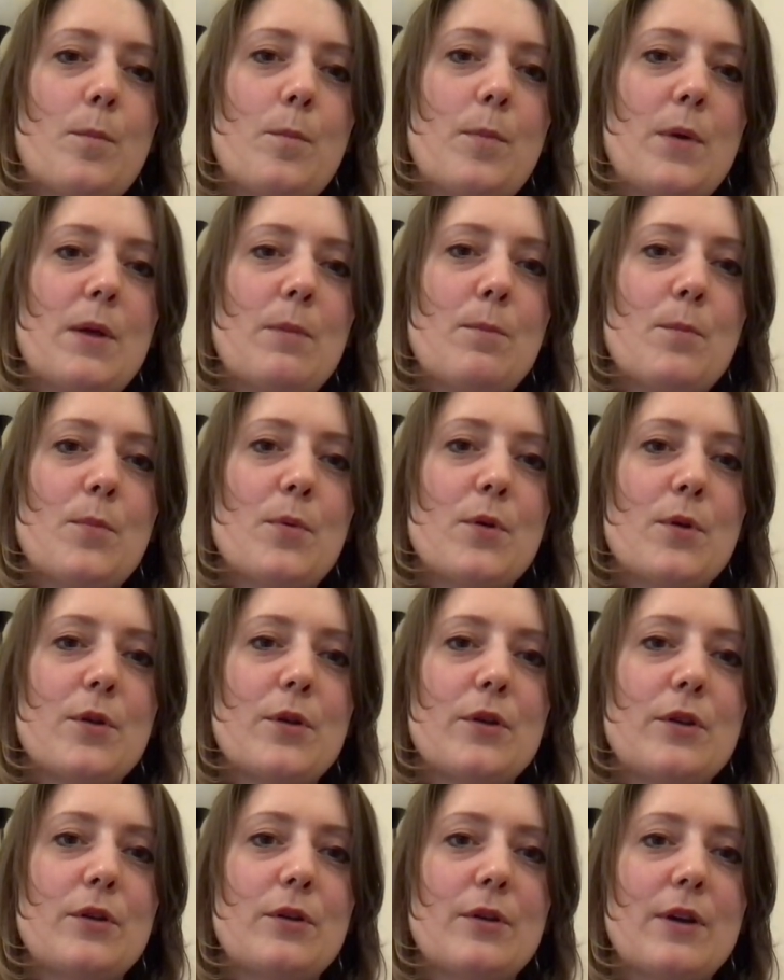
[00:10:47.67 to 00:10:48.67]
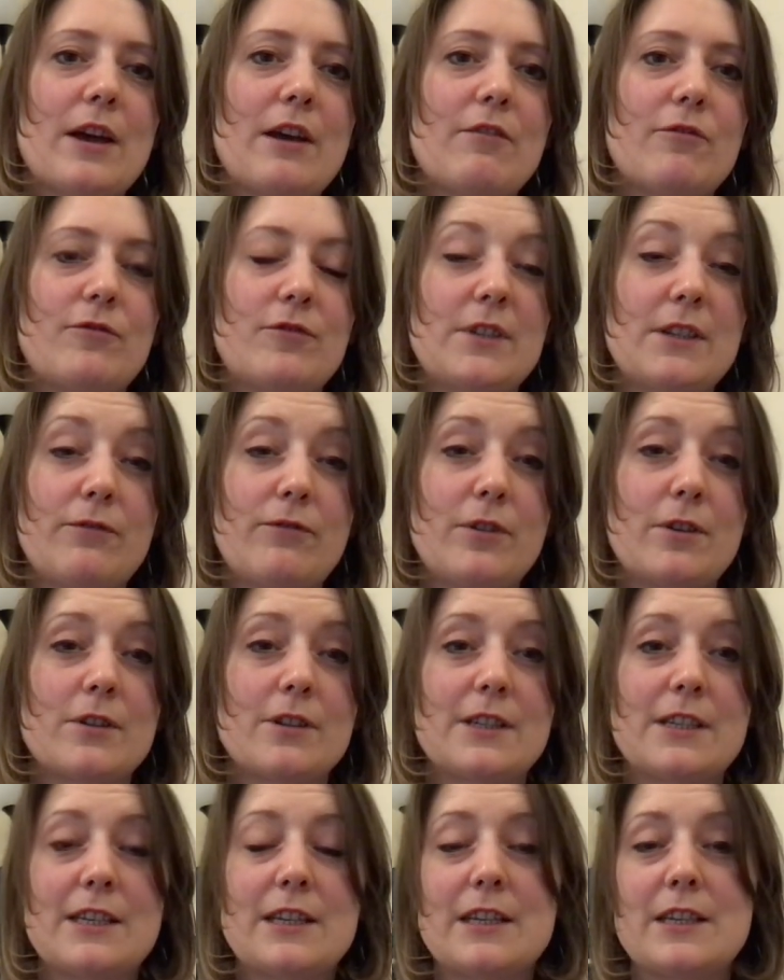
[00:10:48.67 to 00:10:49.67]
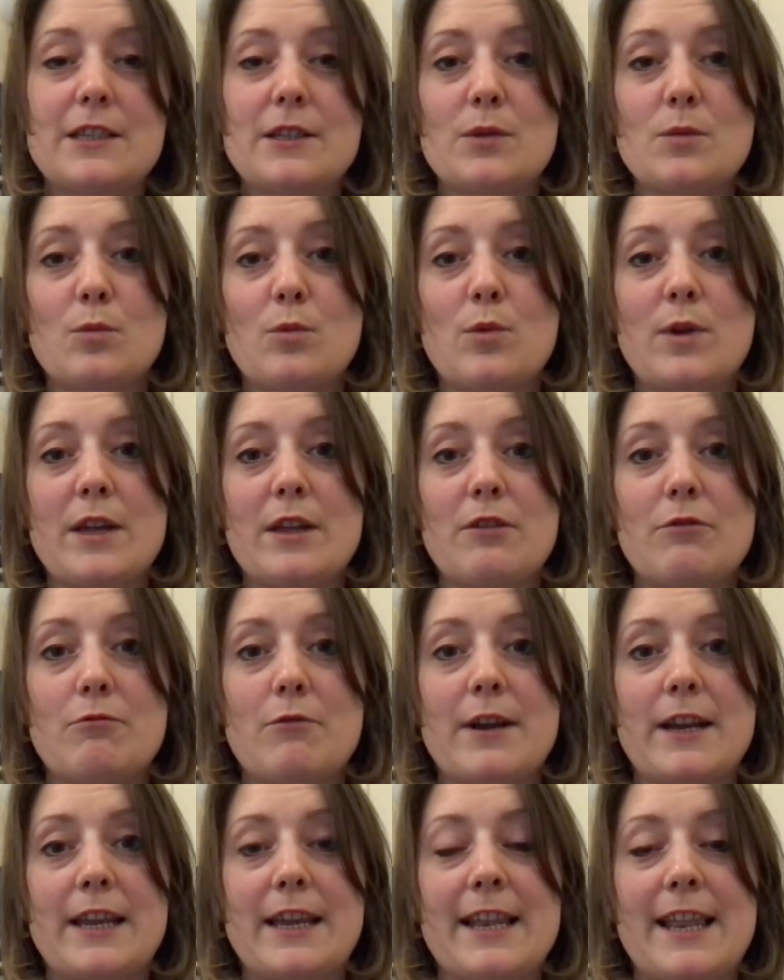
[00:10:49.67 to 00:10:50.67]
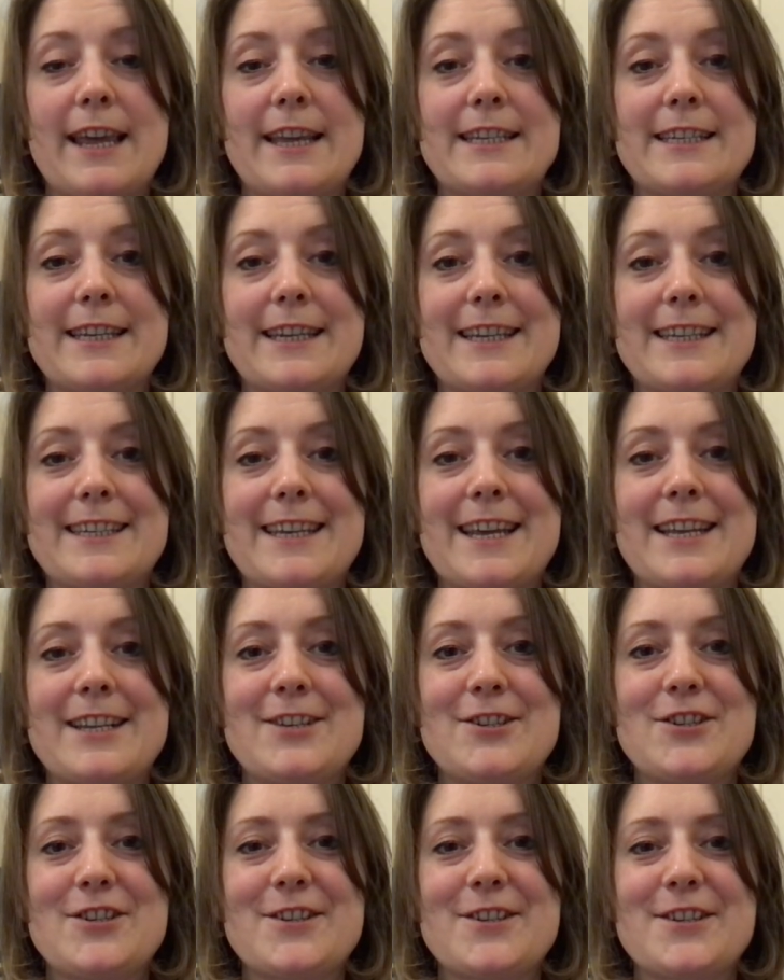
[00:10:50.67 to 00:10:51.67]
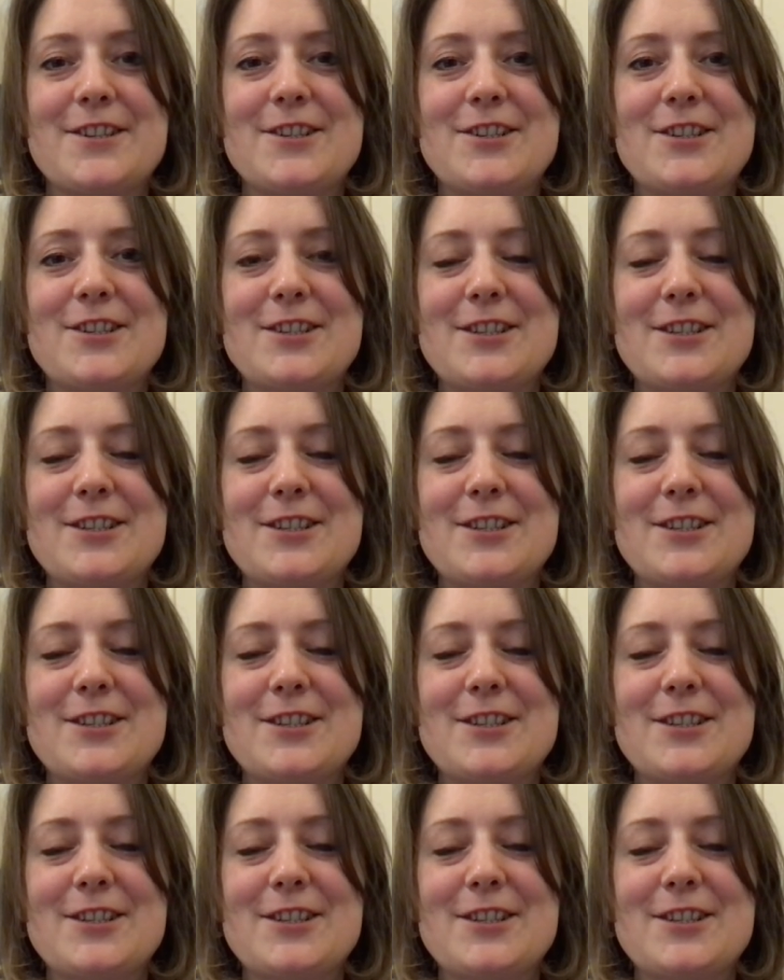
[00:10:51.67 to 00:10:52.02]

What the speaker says: people who have difficulties with regulating attention